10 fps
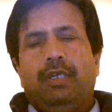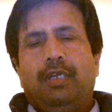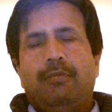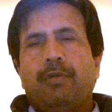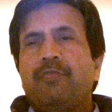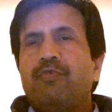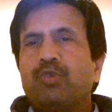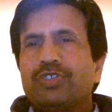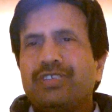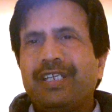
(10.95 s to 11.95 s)
uh, but
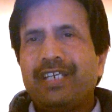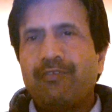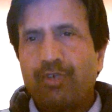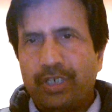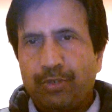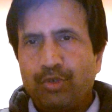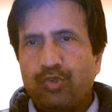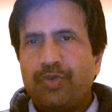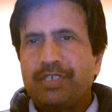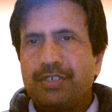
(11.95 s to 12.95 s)
before starting i would like to
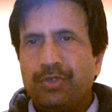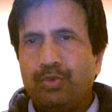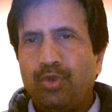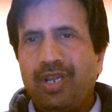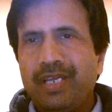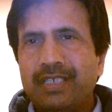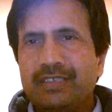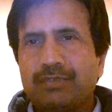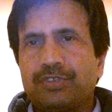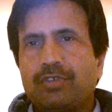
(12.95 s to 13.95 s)
request you to
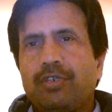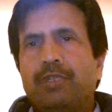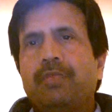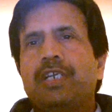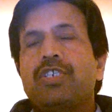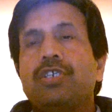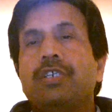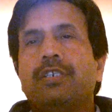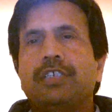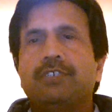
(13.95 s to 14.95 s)
like subscribe and
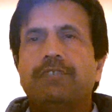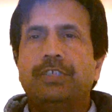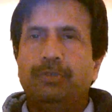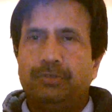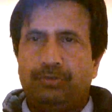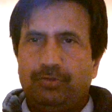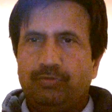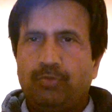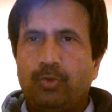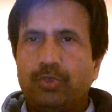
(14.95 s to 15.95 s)
share these videos to
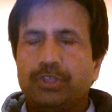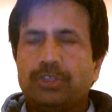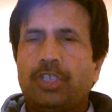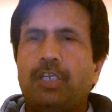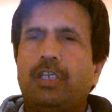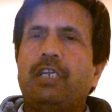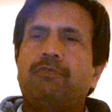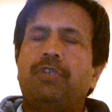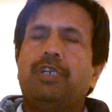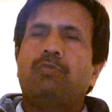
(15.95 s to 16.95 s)
support this channel and
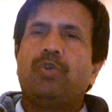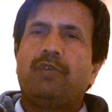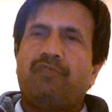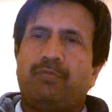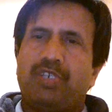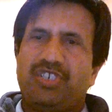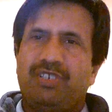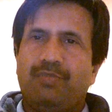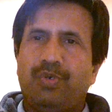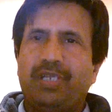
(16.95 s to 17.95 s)
if you need more
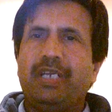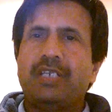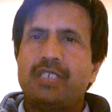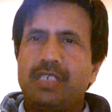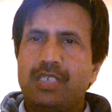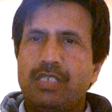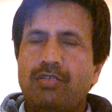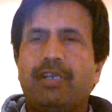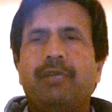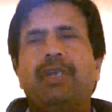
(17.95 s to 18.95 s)
information about any disease
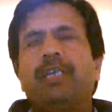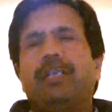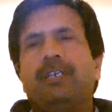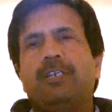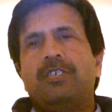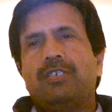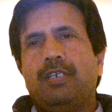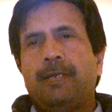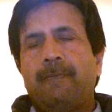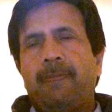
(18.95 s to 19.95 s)
or any medical
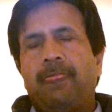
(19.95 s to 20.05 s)
condition